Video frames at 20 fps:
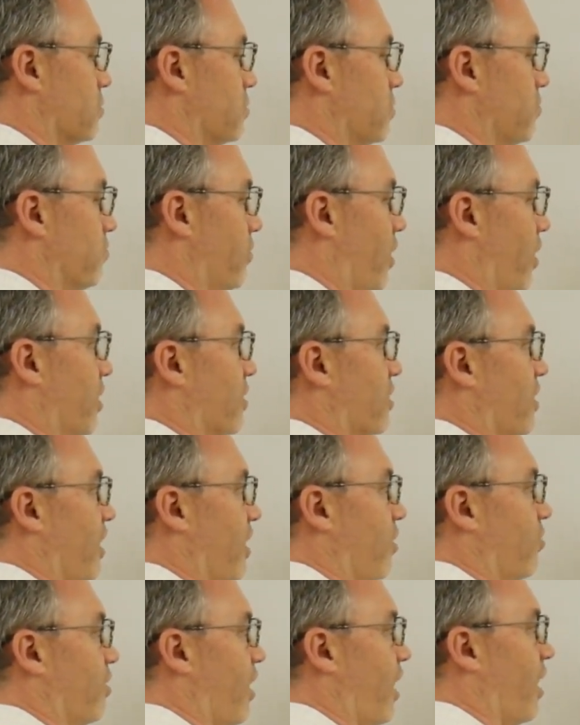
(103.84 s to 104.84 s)
in my
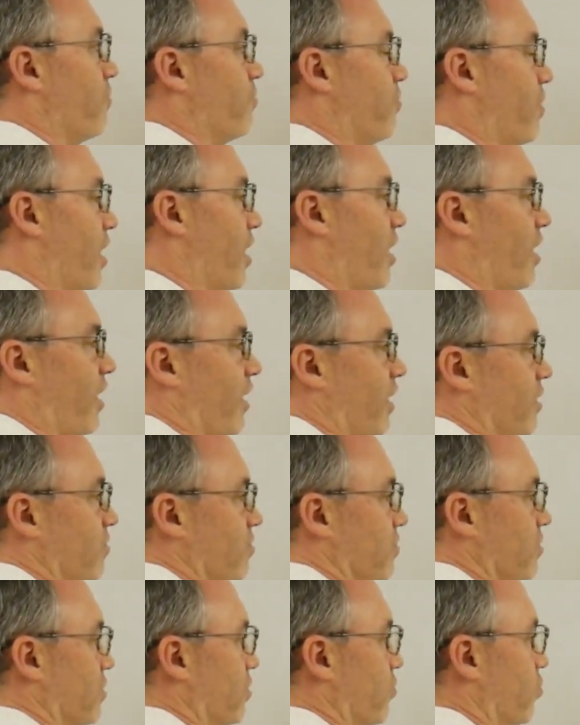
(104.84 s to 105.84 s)
account, I buy,
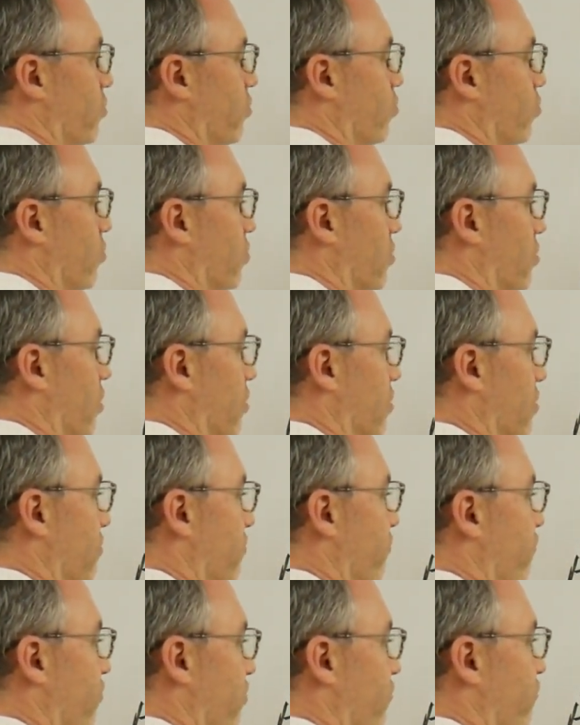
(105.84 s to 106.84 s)
you know, we'll call it
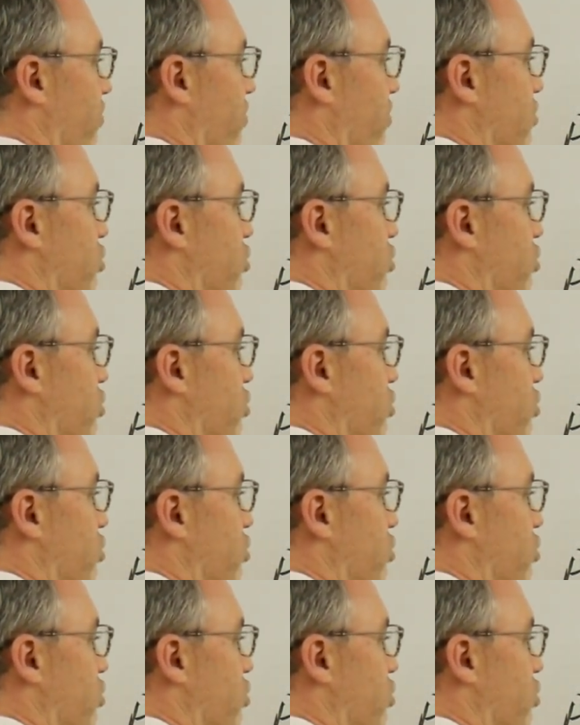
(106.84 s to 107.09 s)
50